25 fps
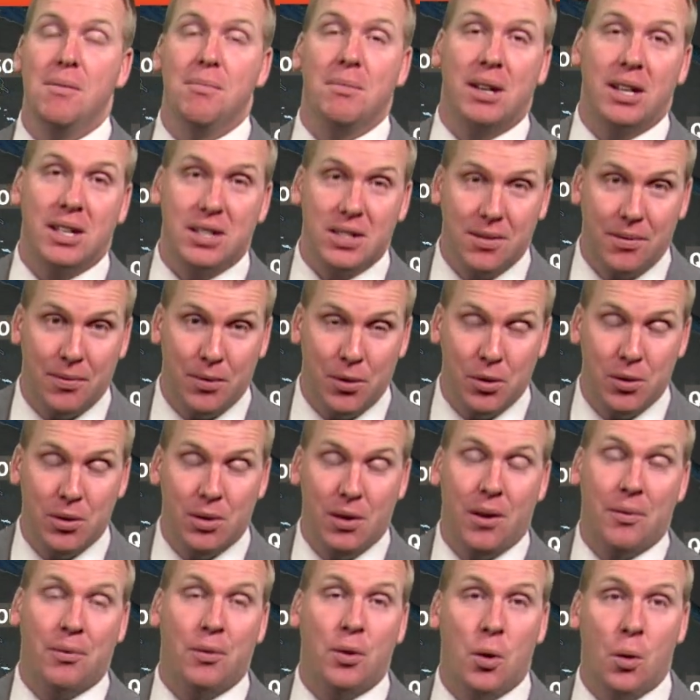because,
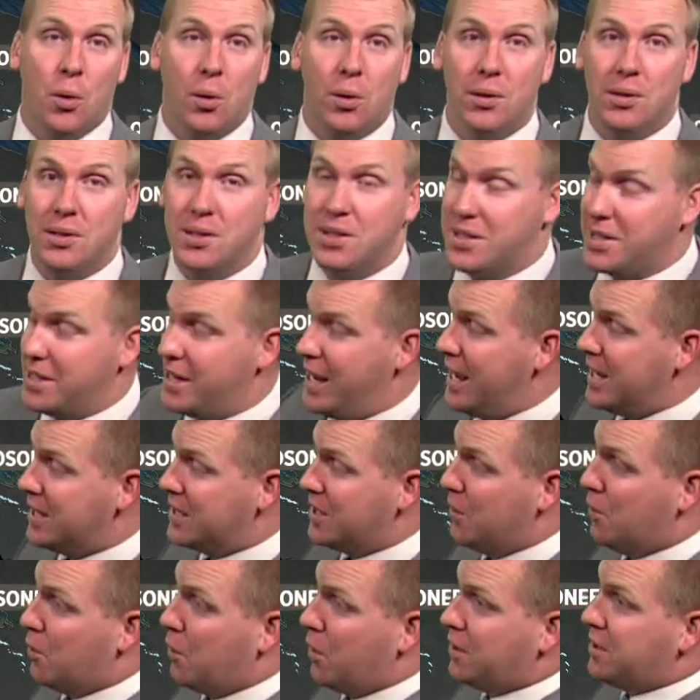of course, as
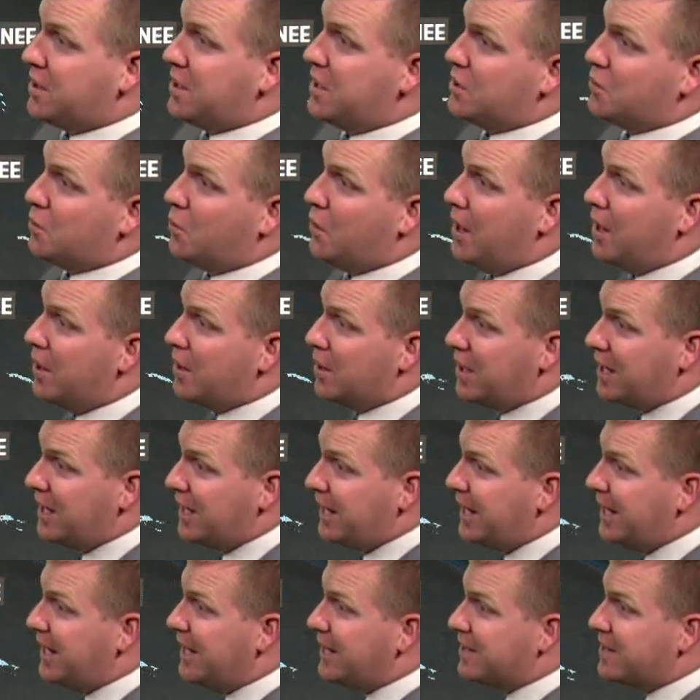it works its way
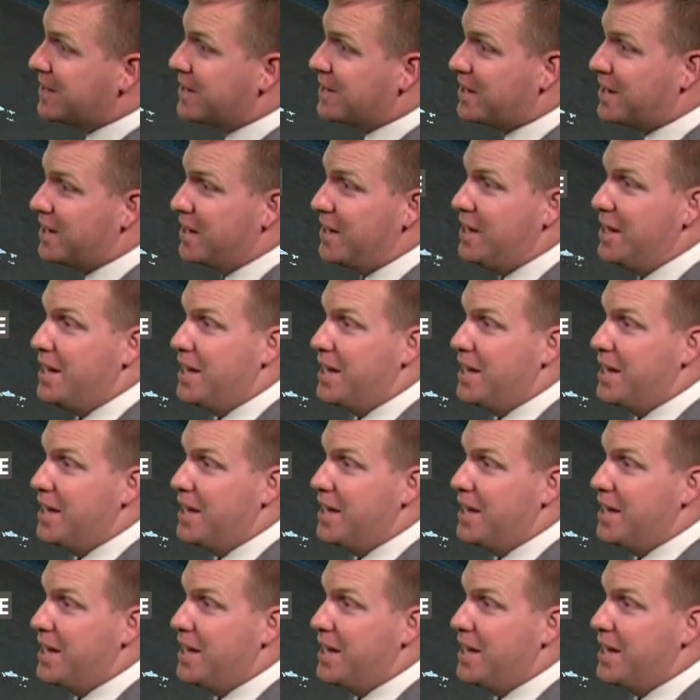east,